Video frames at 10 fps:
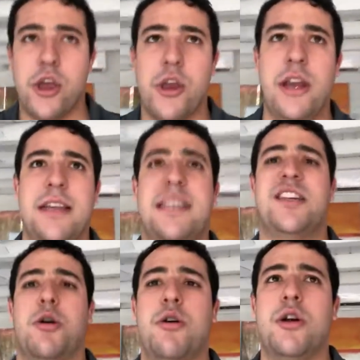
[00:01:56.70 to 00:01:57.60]
You need to
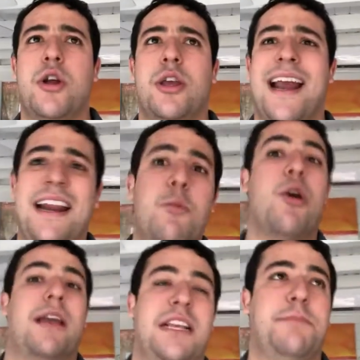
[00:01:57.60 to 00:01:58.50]
start getting
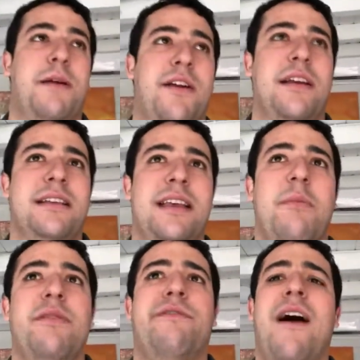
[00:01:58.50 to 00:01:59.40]
work experience, and
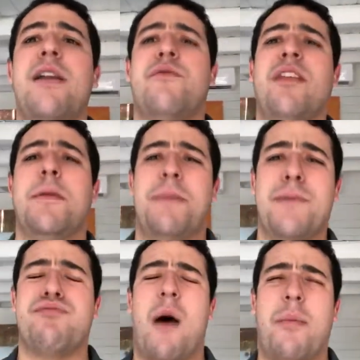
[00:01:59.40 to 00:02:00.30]
when you find a really
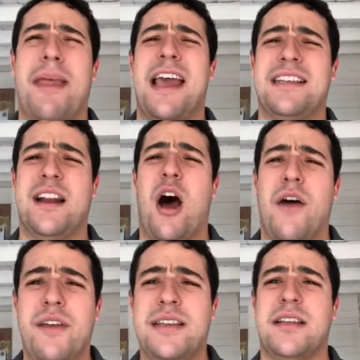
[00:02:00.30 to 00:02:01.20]
big problem that isn't
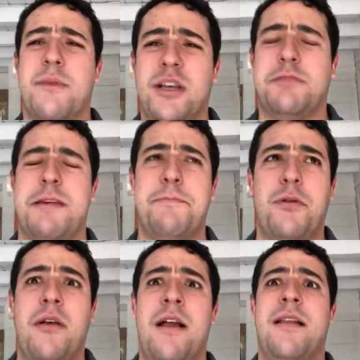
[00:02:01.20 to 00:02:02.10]
obvious to most
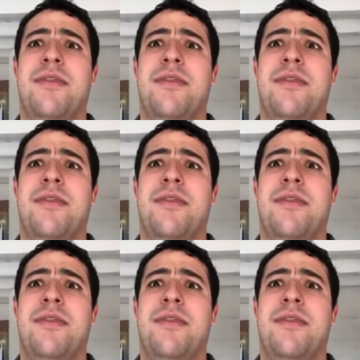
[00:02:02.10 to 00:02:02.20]
people,